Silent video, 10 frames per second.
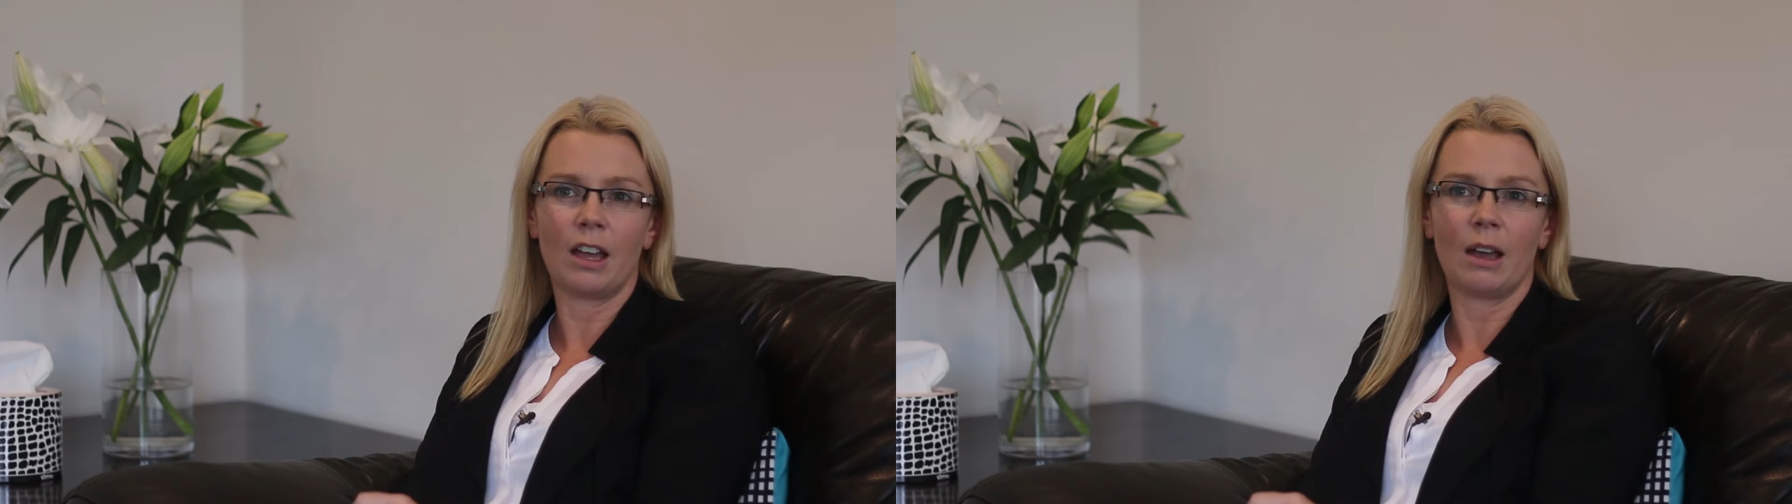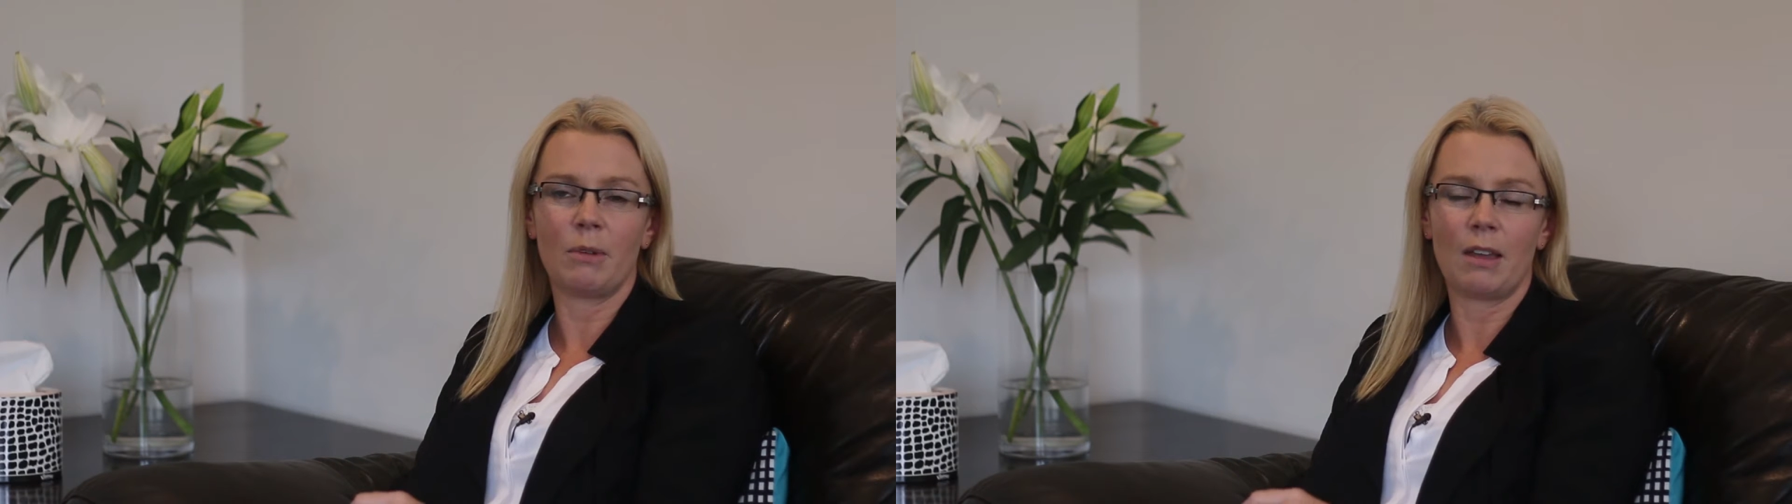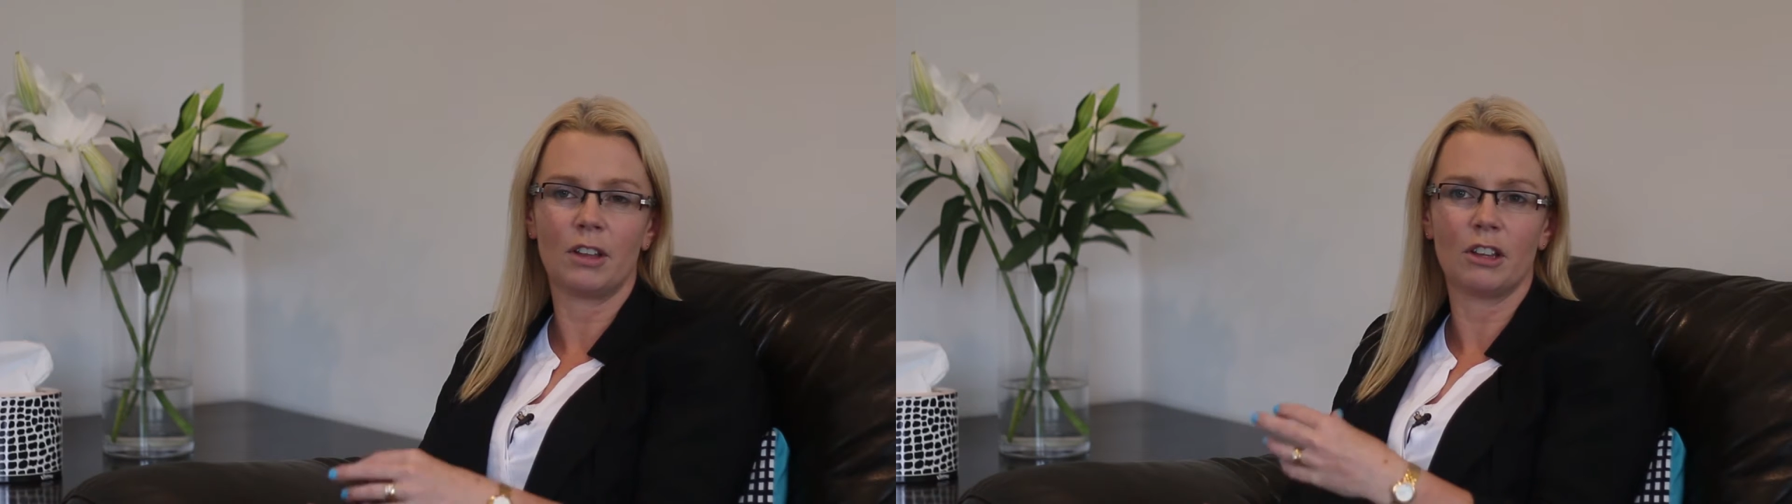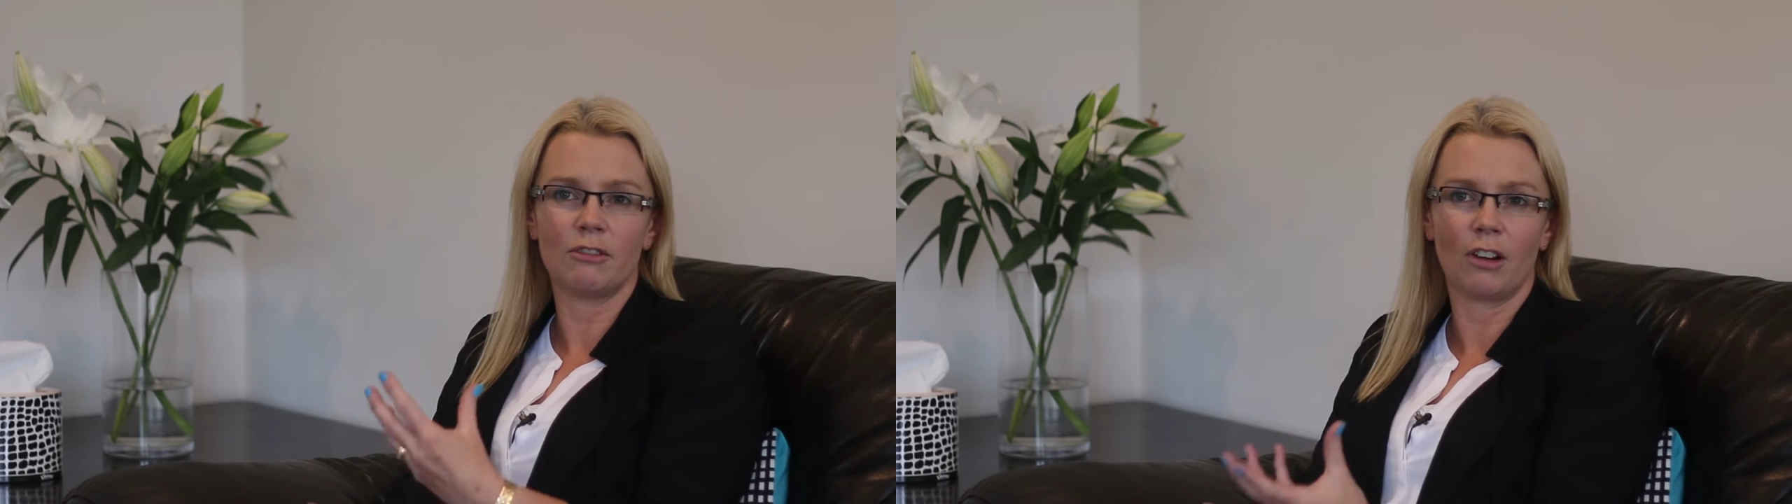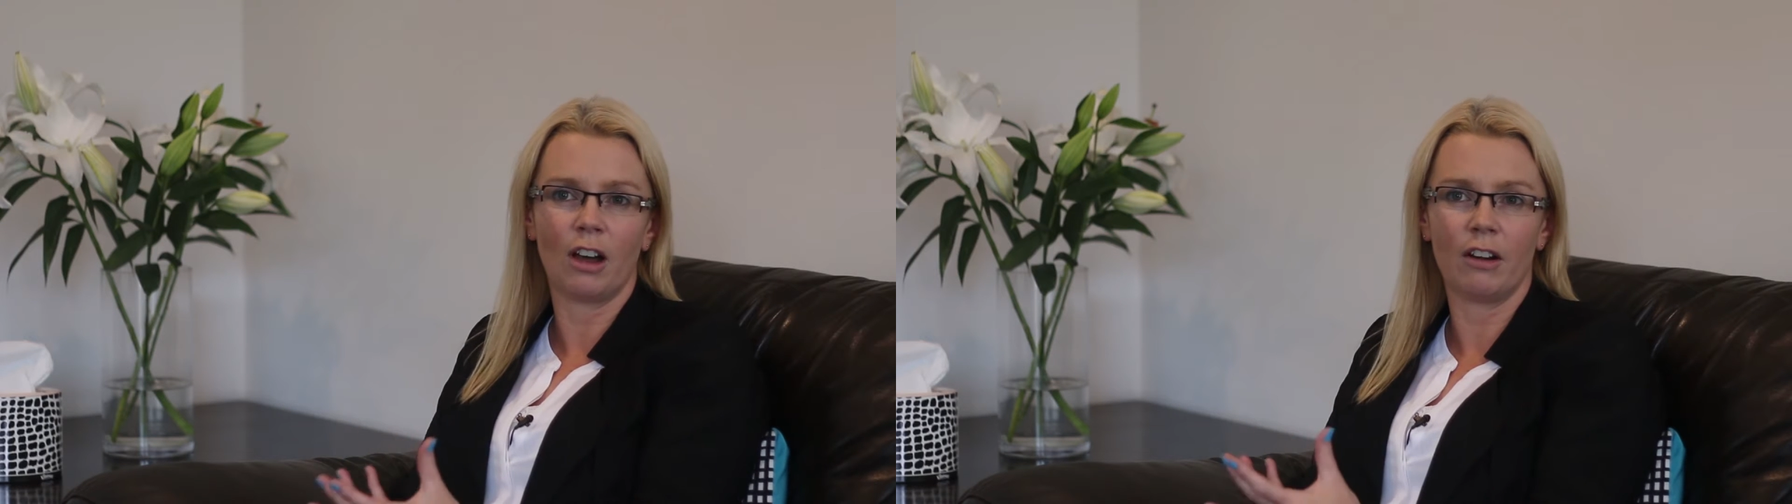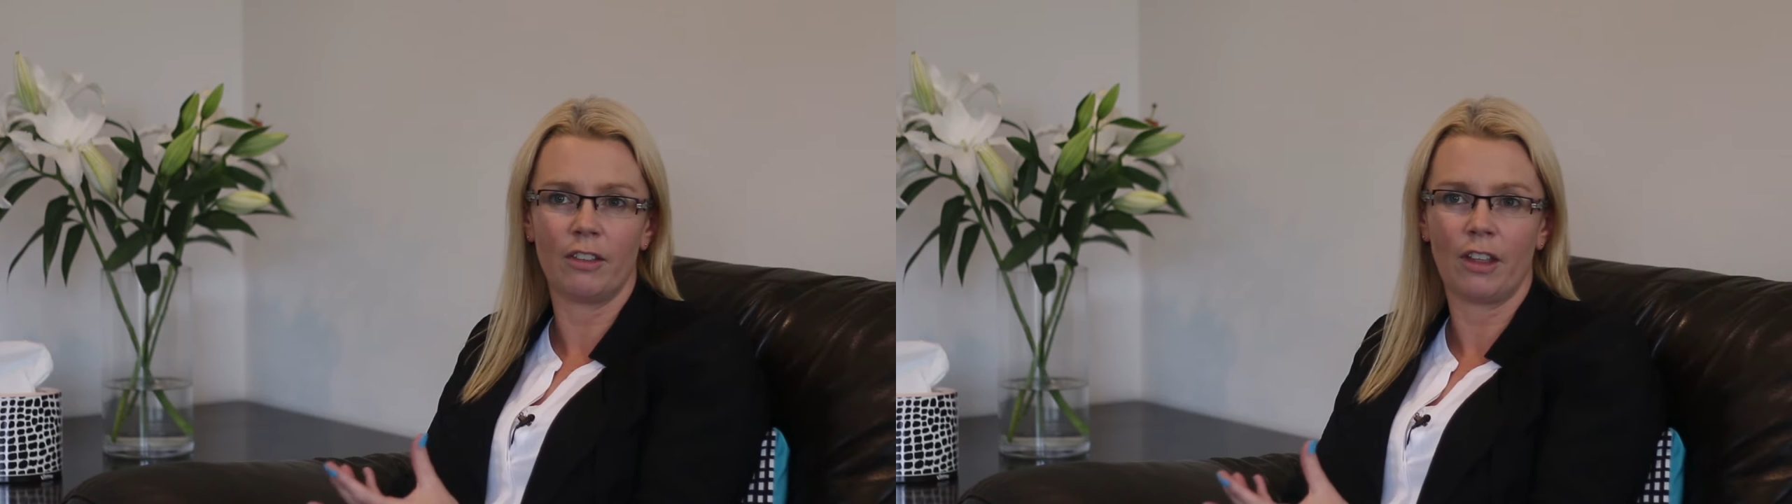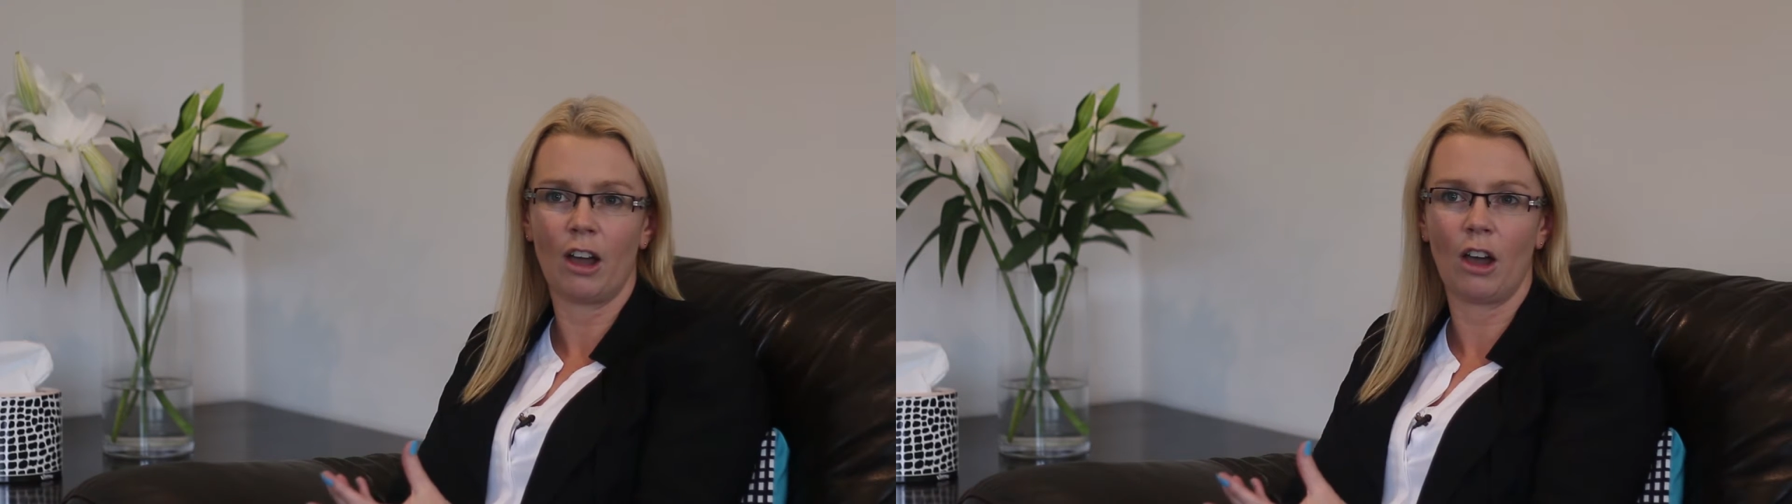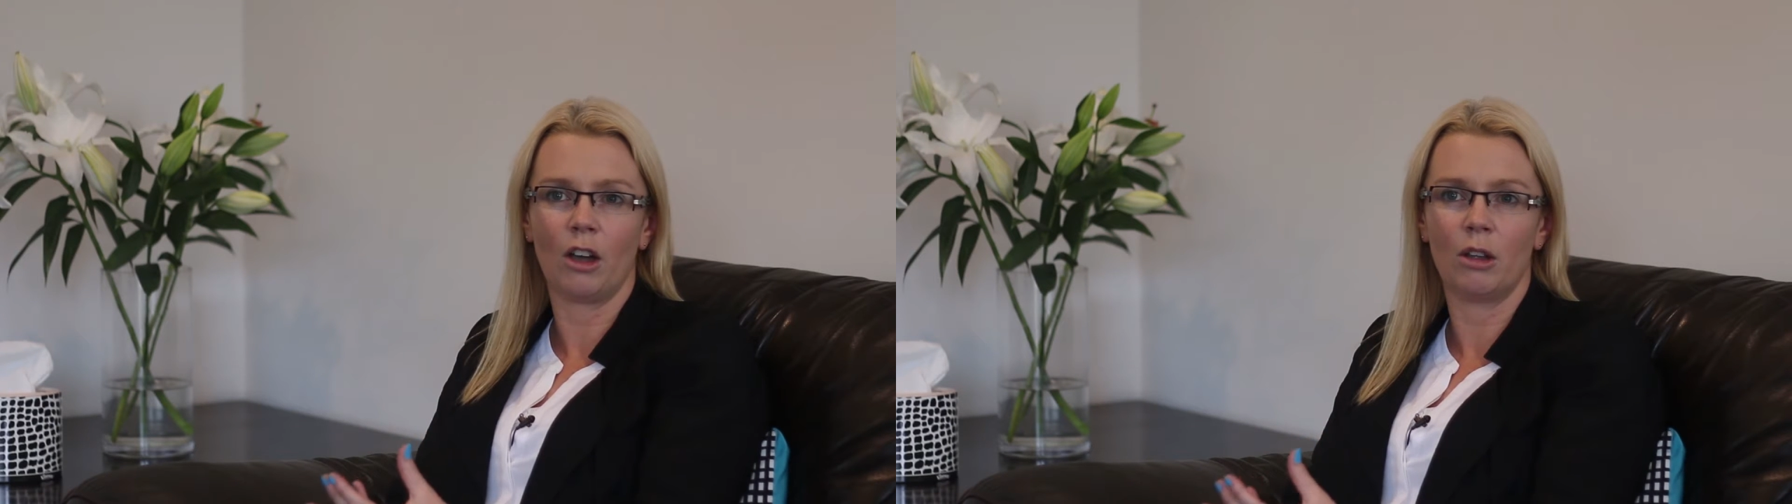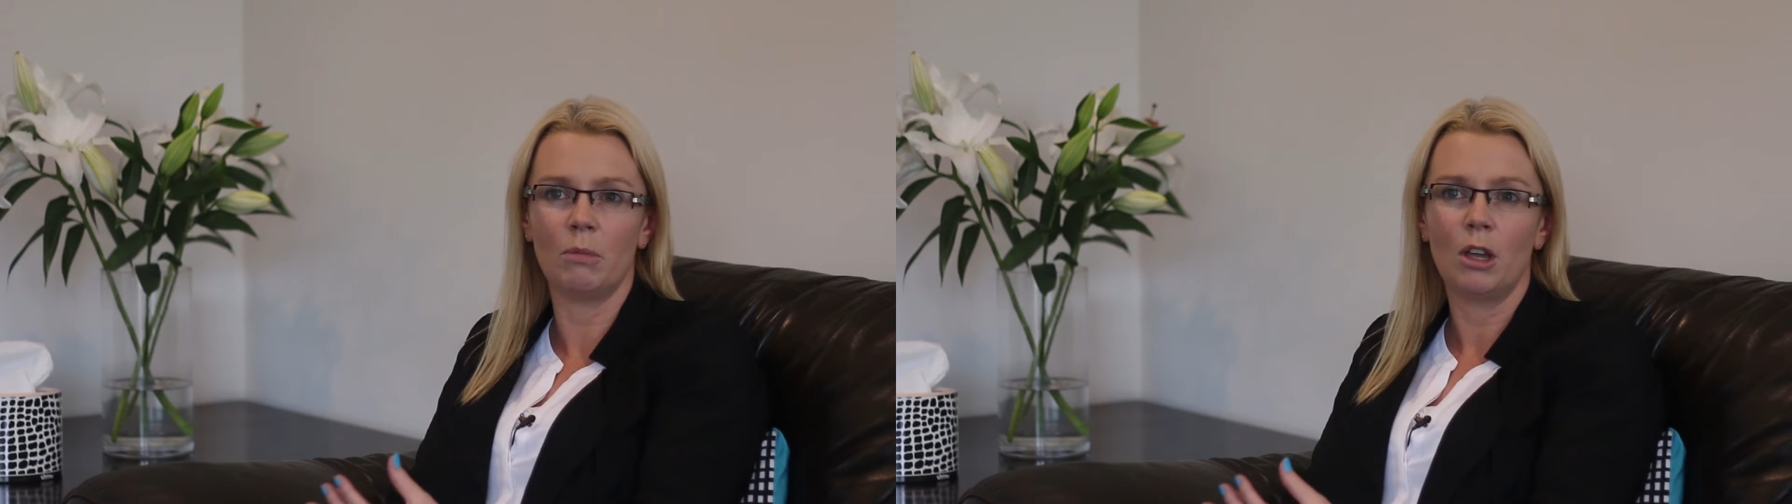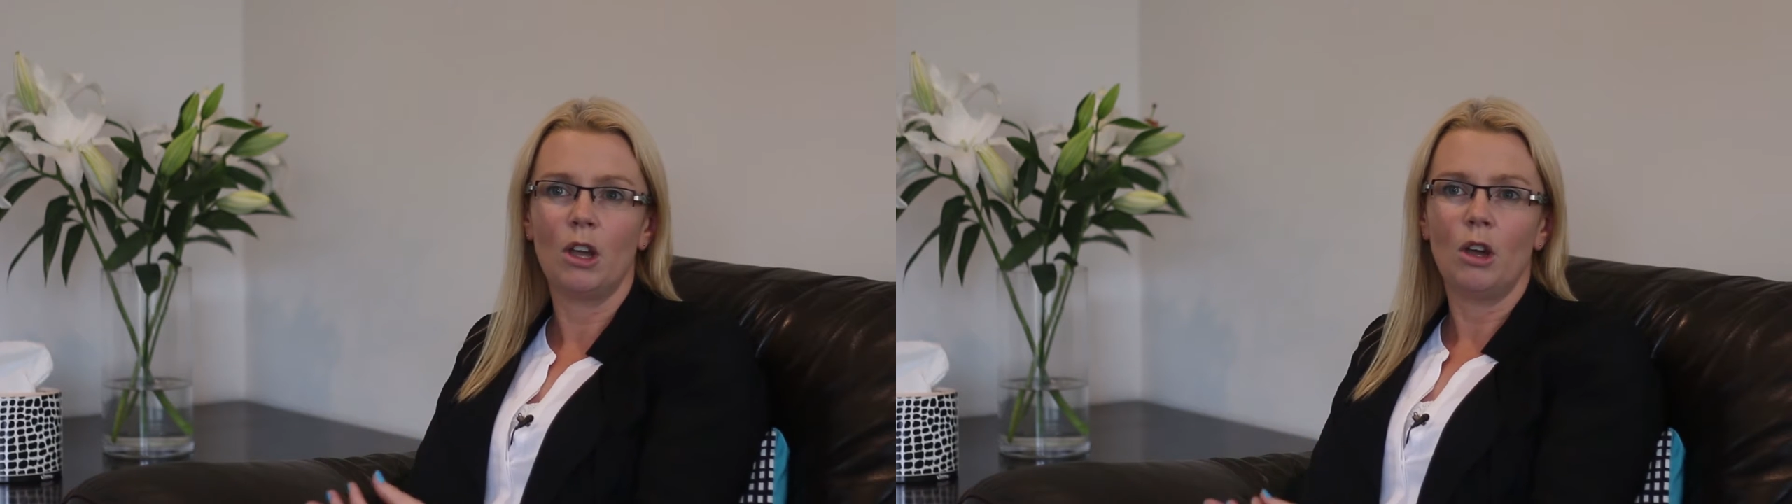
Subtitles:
having the fire in the home,